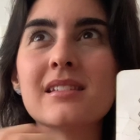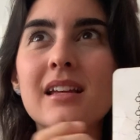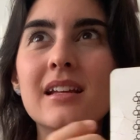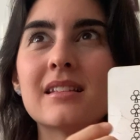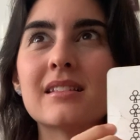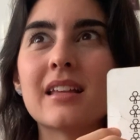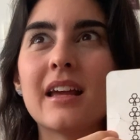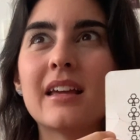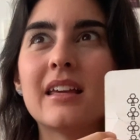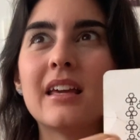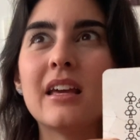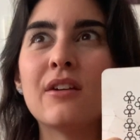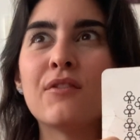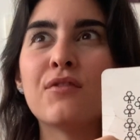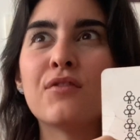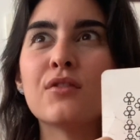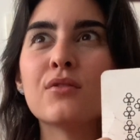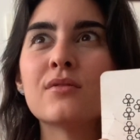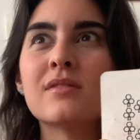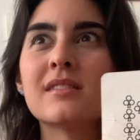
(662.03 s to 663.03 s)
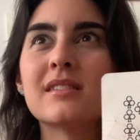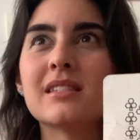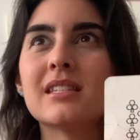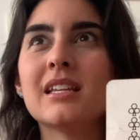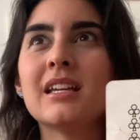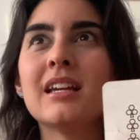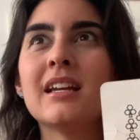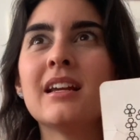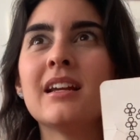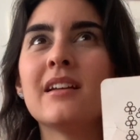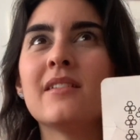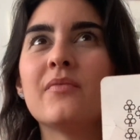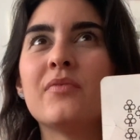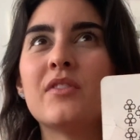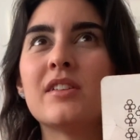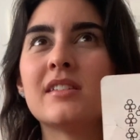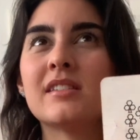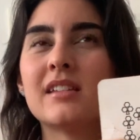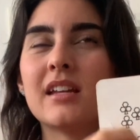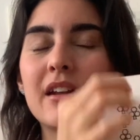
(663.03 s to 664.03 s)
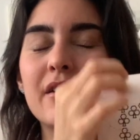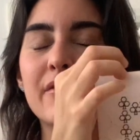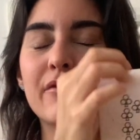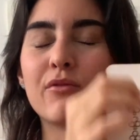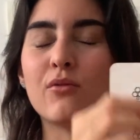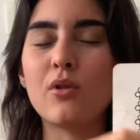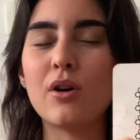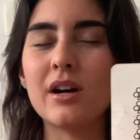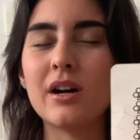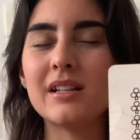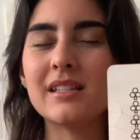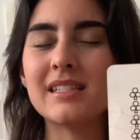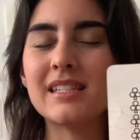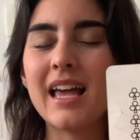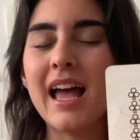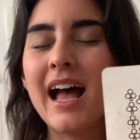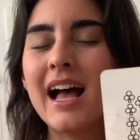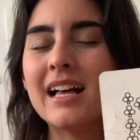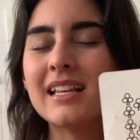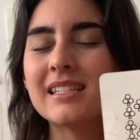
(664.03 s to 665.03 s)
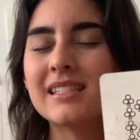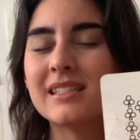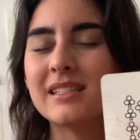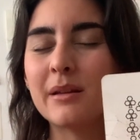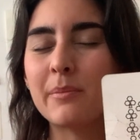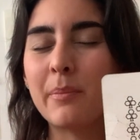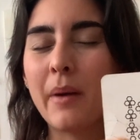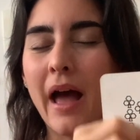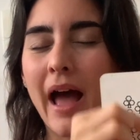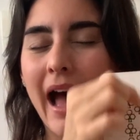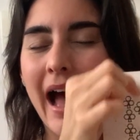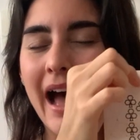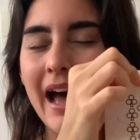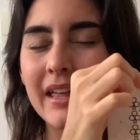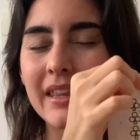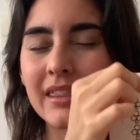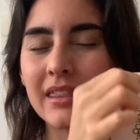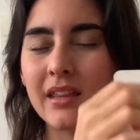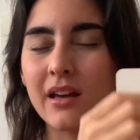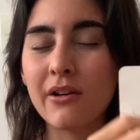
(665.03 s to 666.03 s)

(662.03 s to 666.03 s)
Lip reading: it's like if you see this Ten of Wands as the path